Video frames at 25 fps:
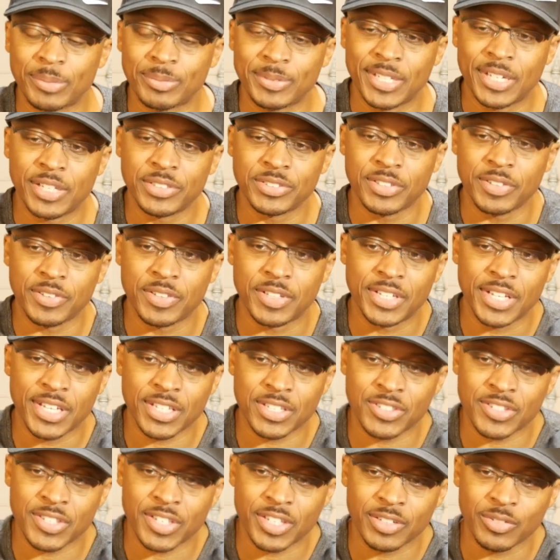down to the
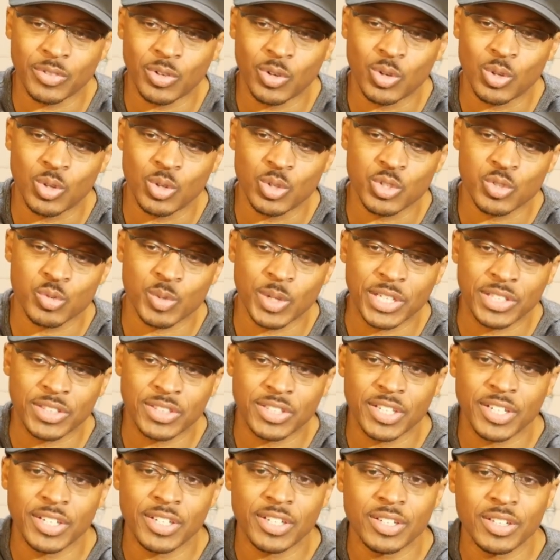next set of holes right
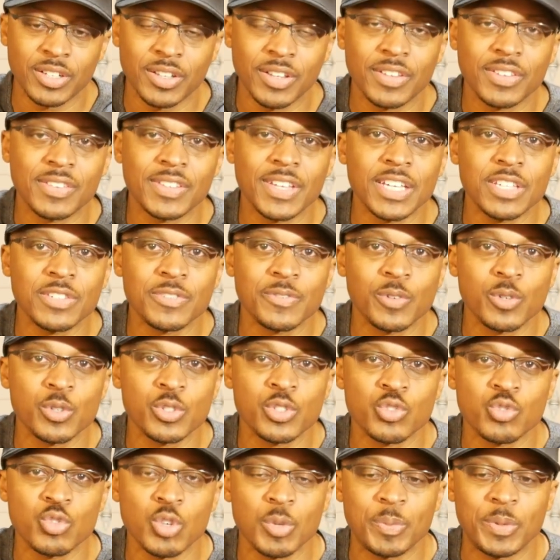there. That's for
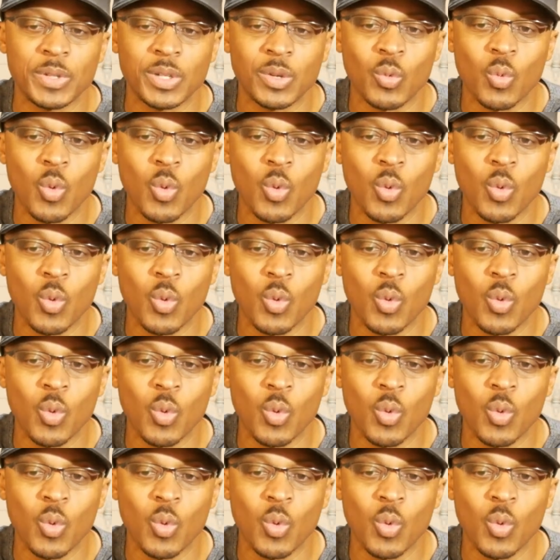stripping